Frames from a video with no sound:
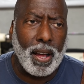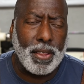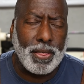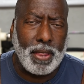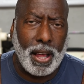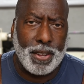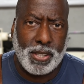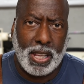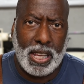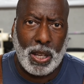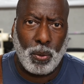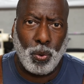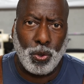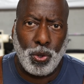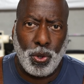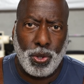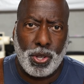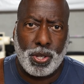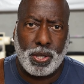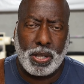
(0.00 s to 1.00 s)
That's equal
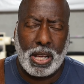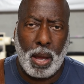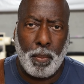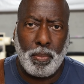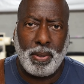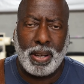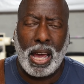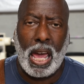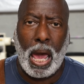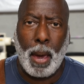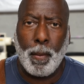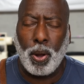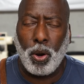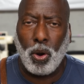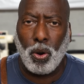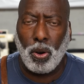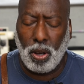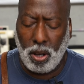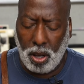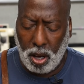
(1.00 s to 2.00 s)
to the same
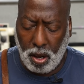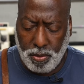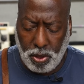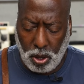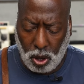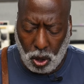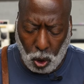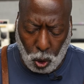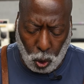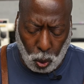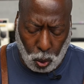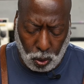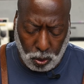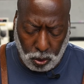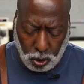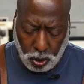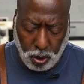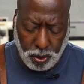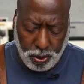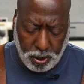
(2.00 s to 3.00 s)
diameter of the hole
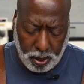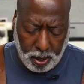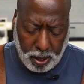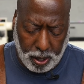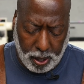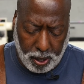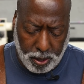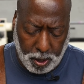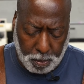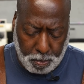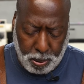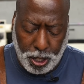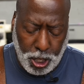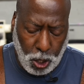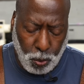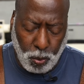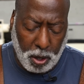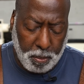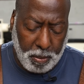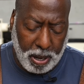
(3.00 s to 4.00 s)
or the pin
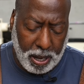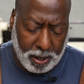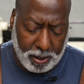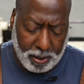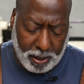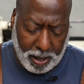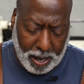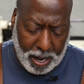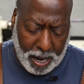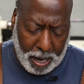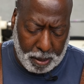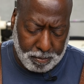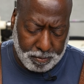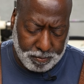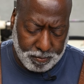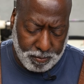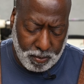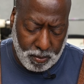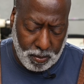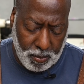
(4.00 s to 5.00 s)
you want to make.
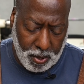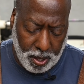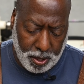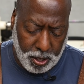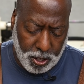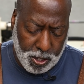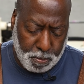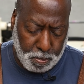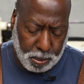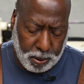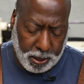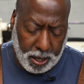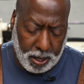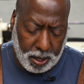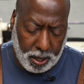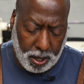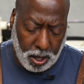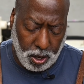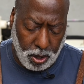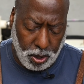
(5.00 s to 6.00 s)
And this
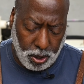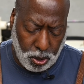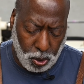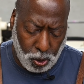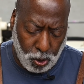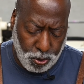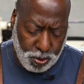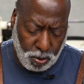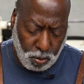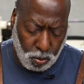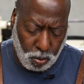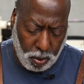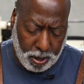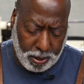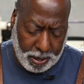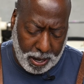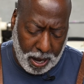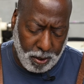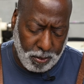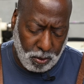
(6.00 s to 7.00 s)
plate here goes from
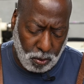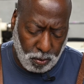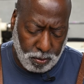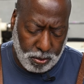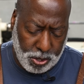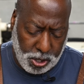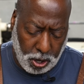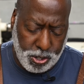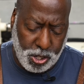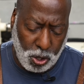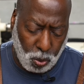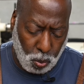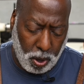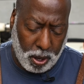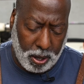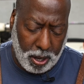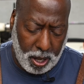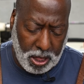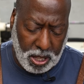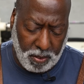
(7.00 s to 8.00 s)
starts at
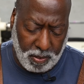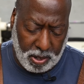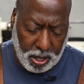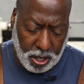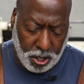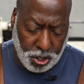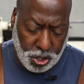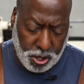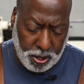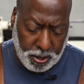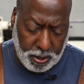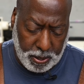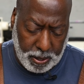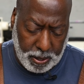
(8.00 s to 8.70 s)
1/8 of an inch